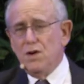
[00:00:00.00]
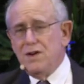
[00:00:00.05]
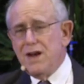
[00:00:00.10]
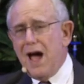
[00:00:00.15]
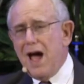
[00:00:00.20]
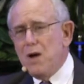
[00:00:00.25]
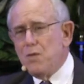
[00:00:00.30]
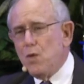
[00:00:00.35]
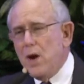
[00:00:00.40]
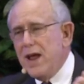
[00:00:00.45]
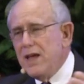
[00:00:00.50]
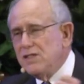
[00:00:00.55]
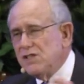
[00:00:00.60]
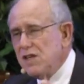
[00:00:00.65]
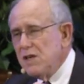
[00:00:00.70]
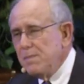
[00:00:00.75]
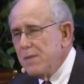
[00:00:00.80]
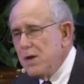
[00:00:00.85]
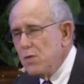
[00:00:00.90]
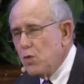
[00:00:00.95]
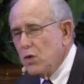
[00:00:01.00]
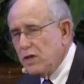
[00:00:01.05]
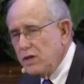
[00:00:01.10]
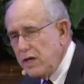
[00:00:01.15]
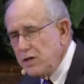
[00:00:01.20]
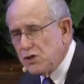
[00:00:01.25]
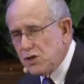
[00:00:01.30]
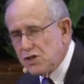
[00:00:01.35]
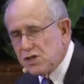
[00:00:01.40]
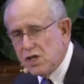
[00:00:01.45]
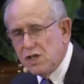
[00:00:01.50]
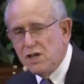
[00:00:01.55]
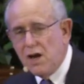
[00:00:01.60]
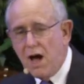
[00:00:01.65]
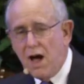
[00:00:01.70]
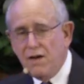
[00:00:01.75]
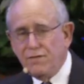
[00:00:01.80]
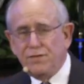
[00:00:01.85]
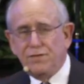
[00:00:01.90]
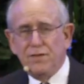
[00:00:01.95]
not raising me religious
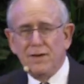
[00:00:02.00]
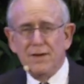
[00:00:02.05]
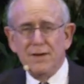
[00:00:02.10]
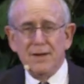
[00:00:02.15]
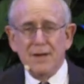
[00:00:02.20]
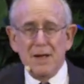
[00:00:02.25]
enough.